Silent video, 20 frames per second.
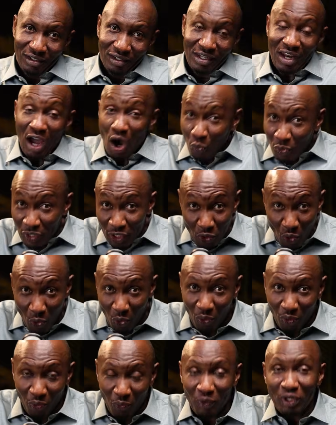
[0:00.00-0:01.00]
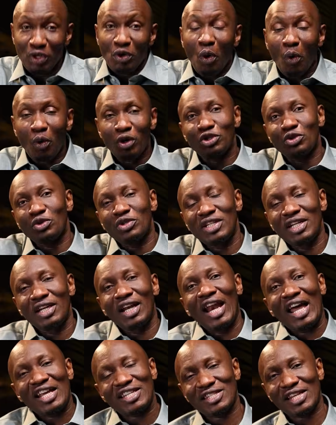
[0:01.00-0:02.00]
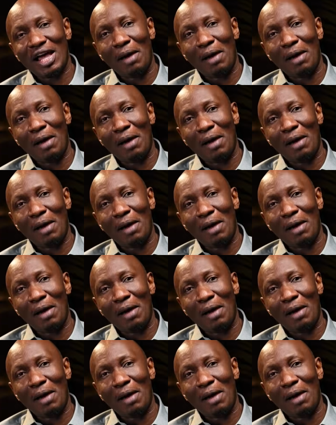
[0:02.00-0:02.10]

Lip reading: Now we know. We know what you did last